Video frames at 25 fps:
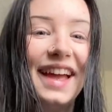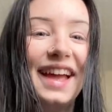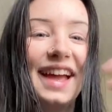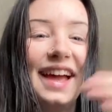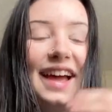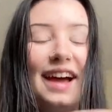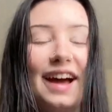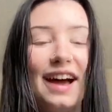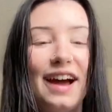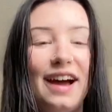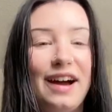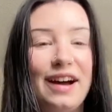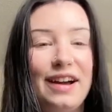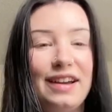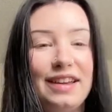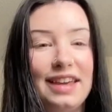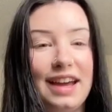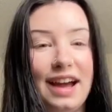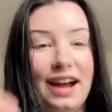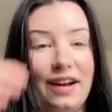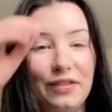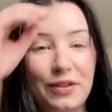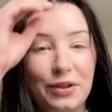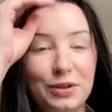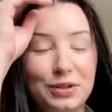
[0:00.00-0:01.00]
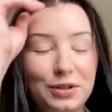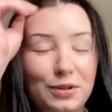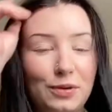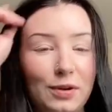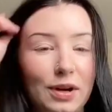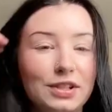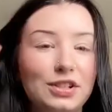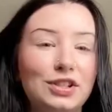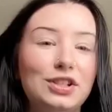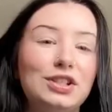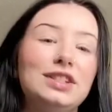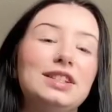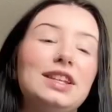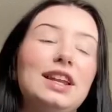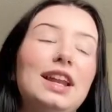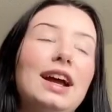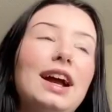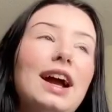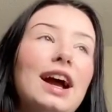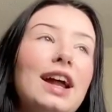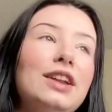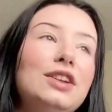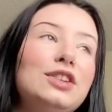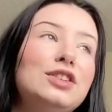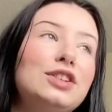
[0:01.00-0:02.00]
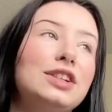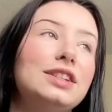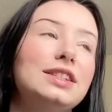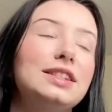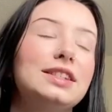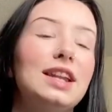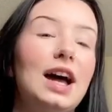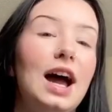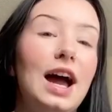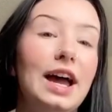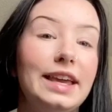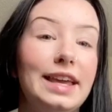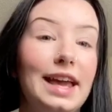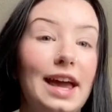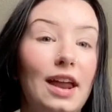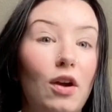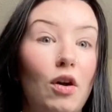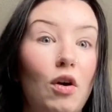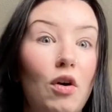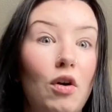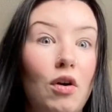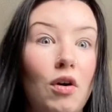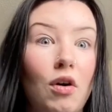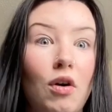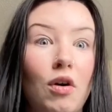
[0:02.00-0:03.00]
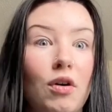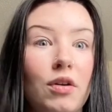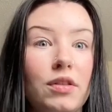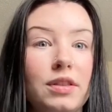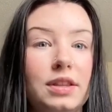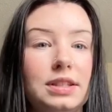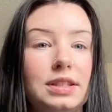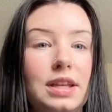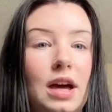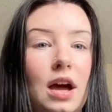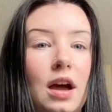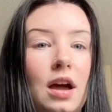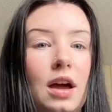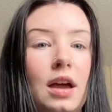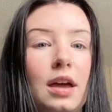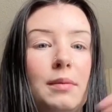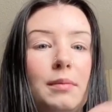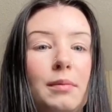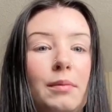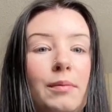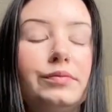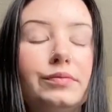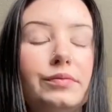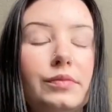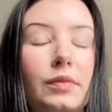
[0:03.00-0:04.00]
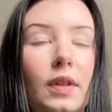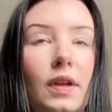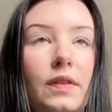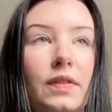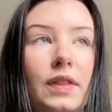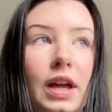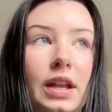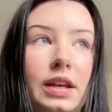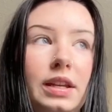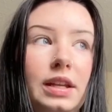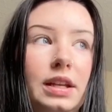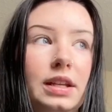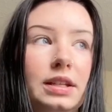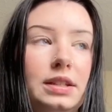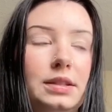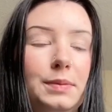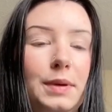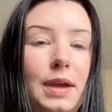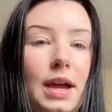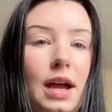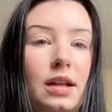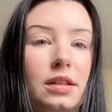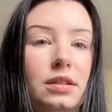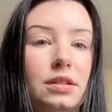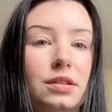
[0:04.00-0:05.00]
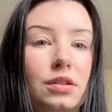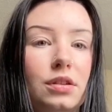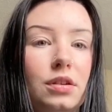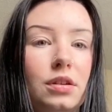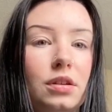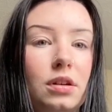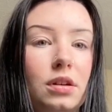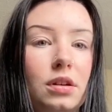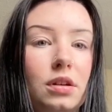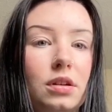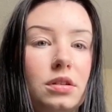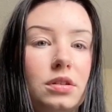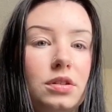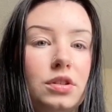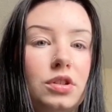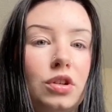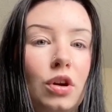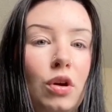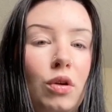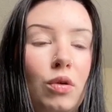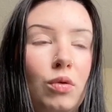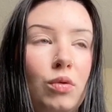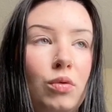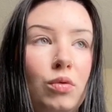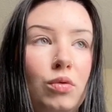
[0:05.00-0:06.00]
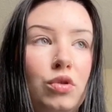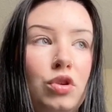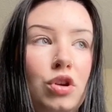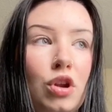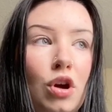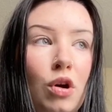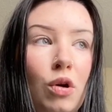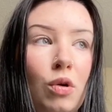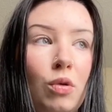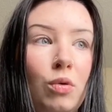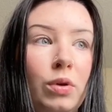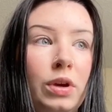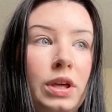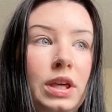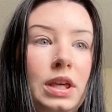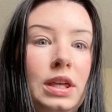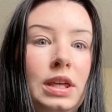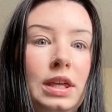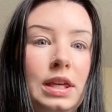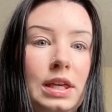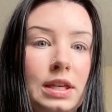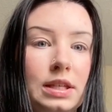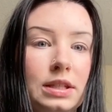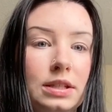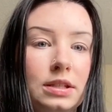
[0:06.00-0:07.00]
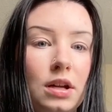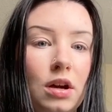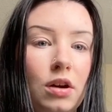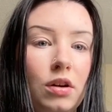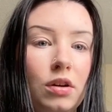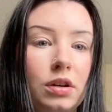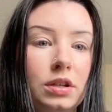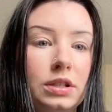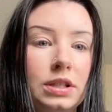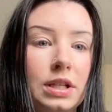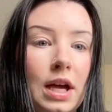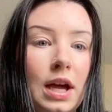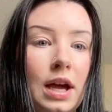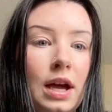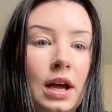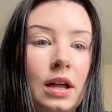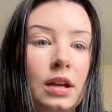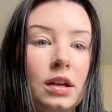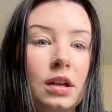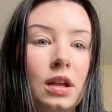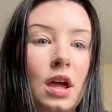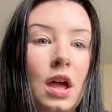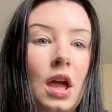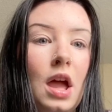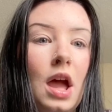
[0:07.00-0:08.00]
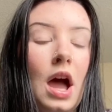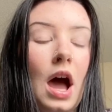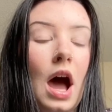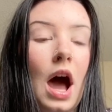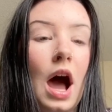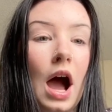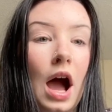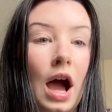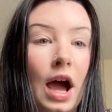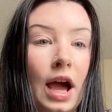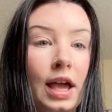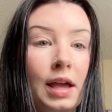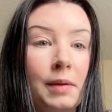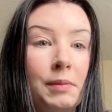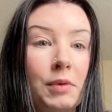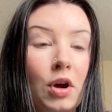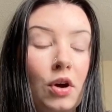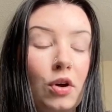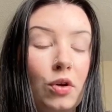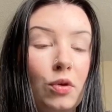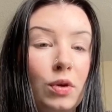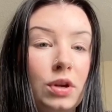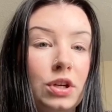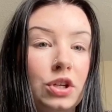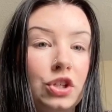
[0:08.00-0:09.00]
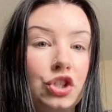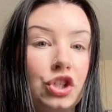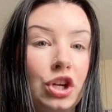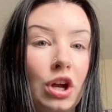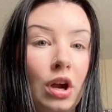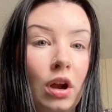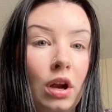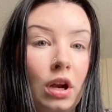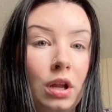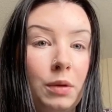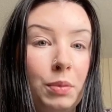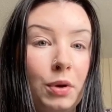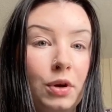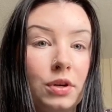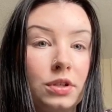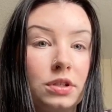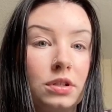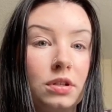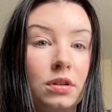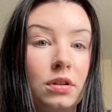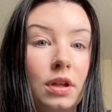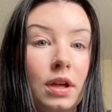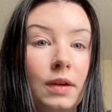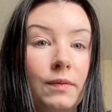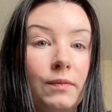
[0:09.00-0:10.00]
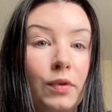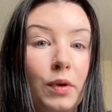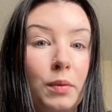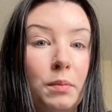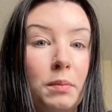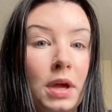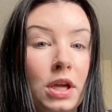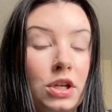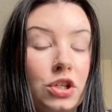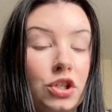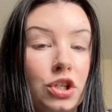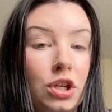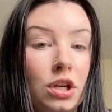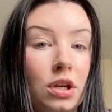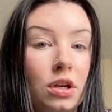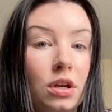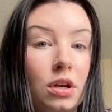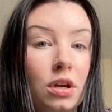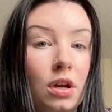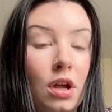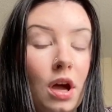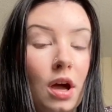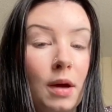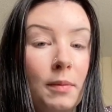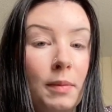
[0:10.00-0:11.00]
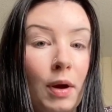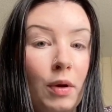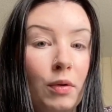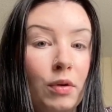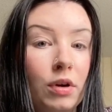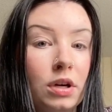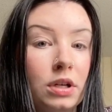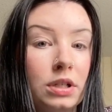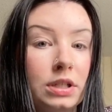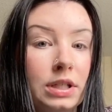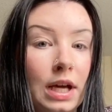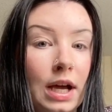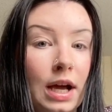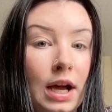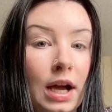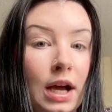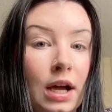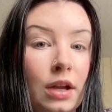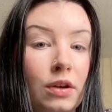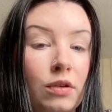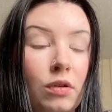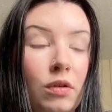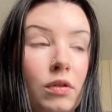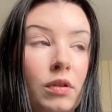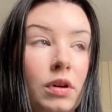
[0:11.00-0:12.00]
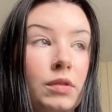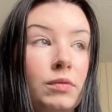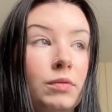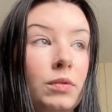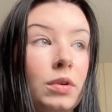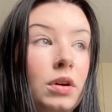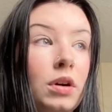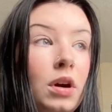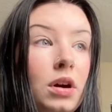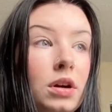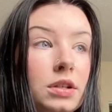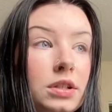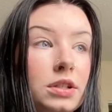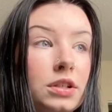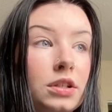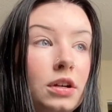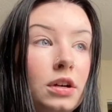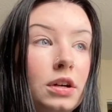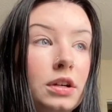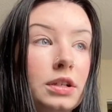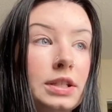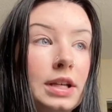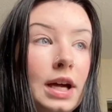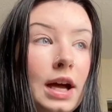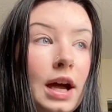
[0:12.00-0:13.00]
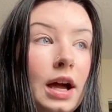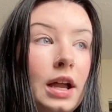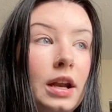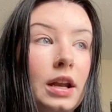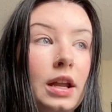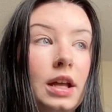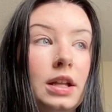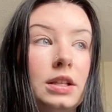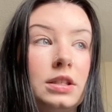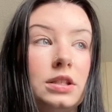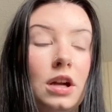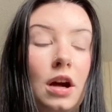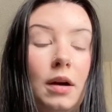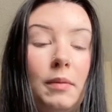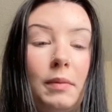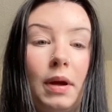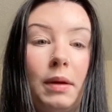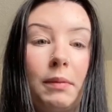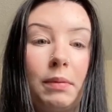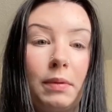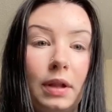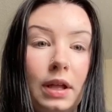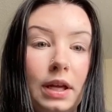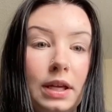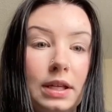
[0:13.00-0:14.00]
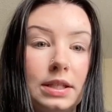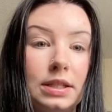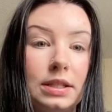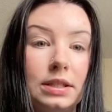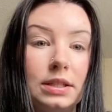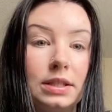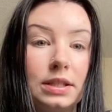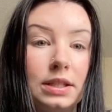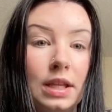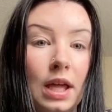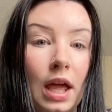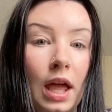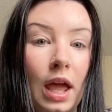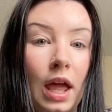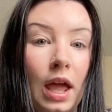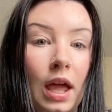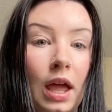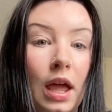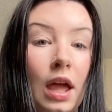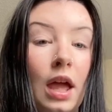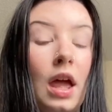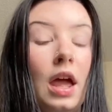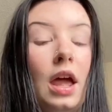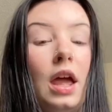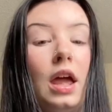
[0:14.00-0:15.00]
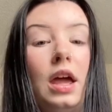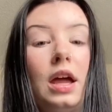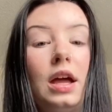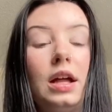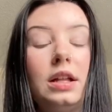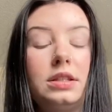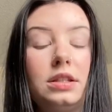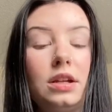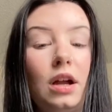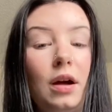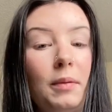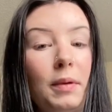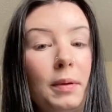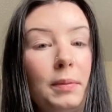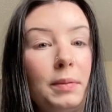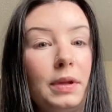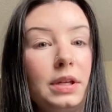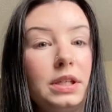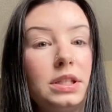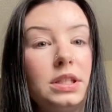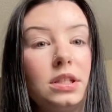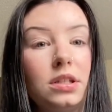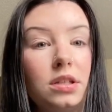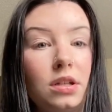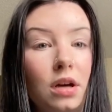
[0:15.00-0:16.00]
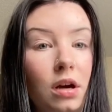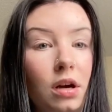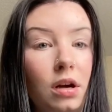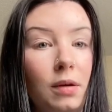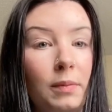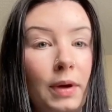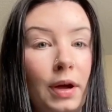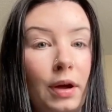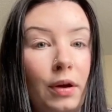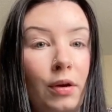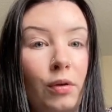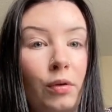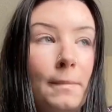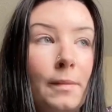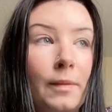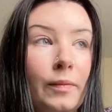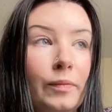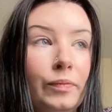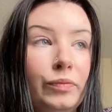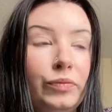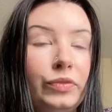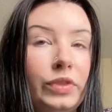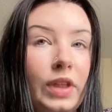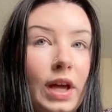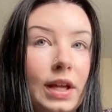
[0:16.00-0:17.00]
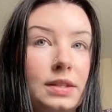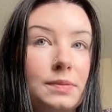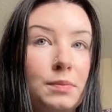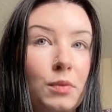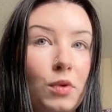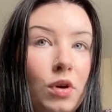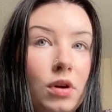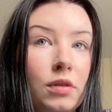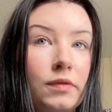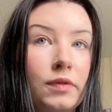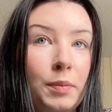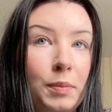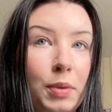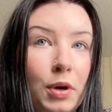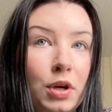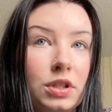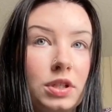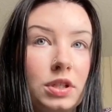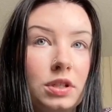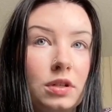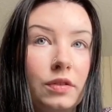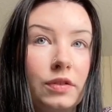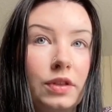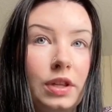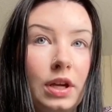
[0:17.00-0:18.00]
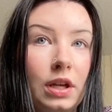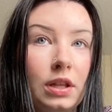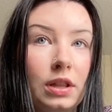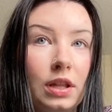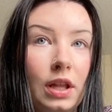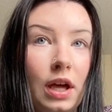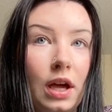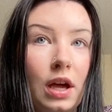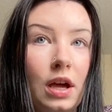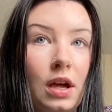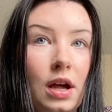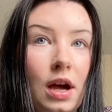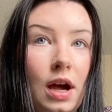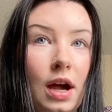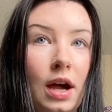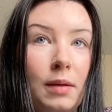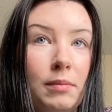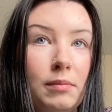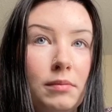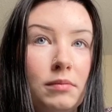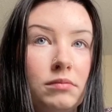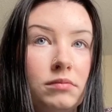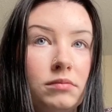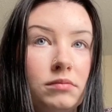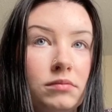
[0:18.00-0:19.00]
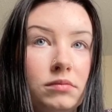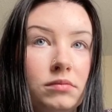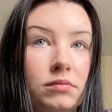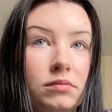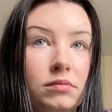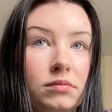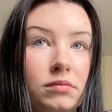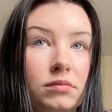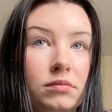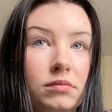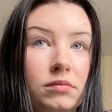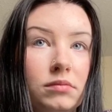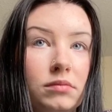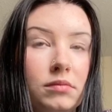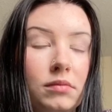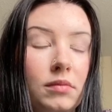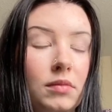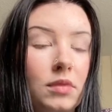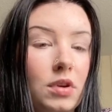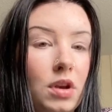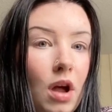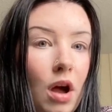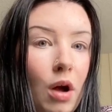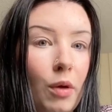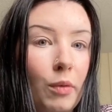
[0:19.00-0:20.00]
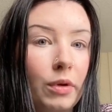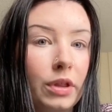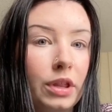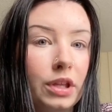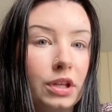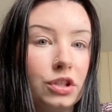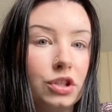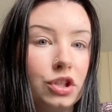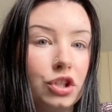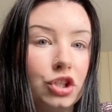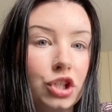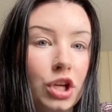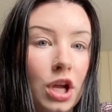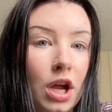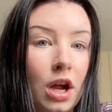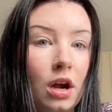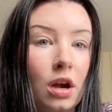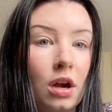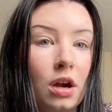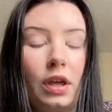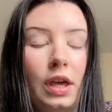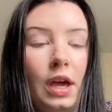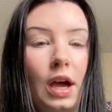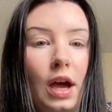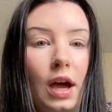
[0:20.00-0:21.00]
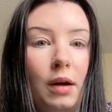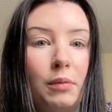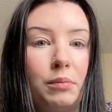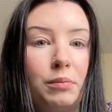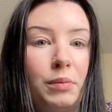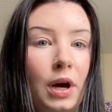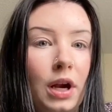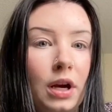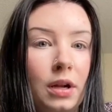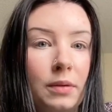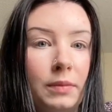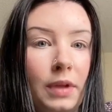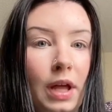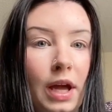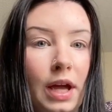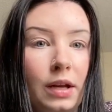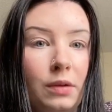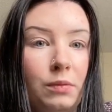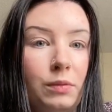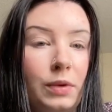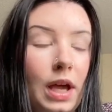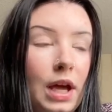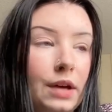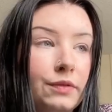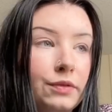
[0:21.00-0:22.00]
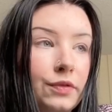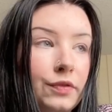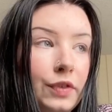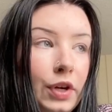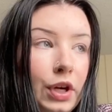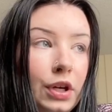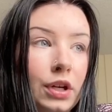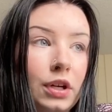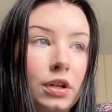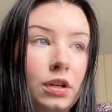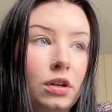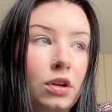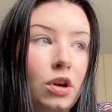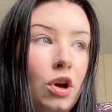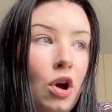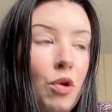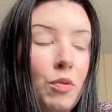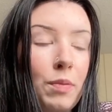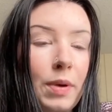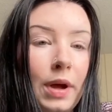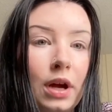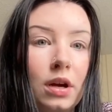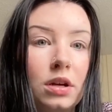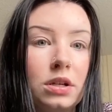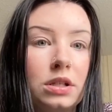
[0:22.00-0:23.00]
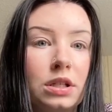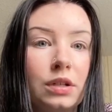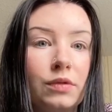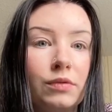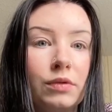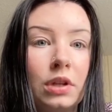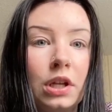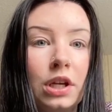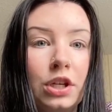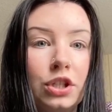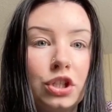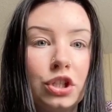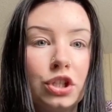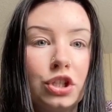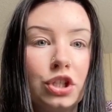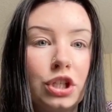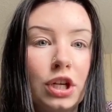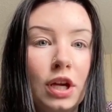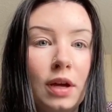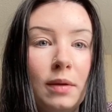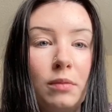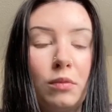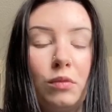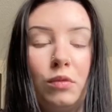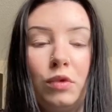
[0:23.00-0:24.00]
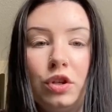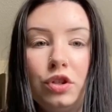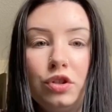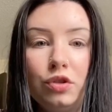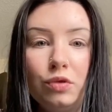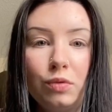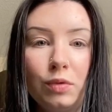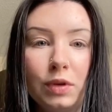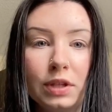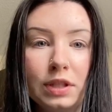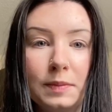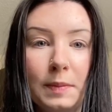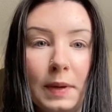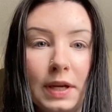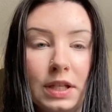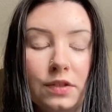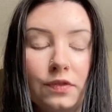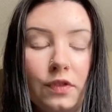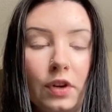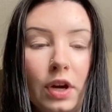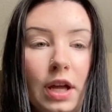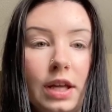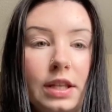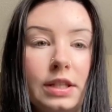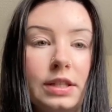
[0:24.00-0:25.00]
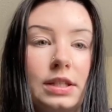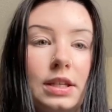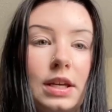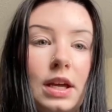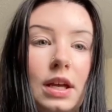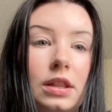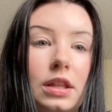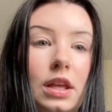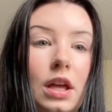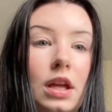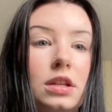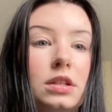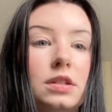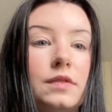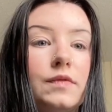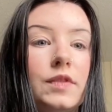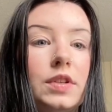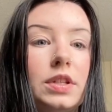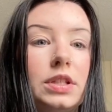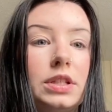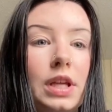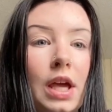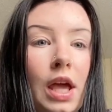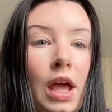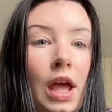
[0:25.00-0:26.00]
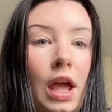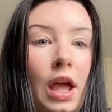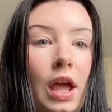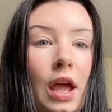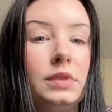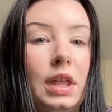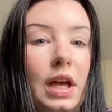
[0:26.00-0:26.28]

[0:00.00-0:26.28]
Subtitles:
Yeah, those are questions that I get all the time that needed to be answered. So no, he is not her dad. I am not going to share any personal information about her dad or in regards to her dad. It's not my place to say. It's not my place to talk about. That's more of a personal thing that I'm not willing to share. Yeah, bottom line, we have a very good co-parenting relationship. We do what's best for Ainsley at the end of the day.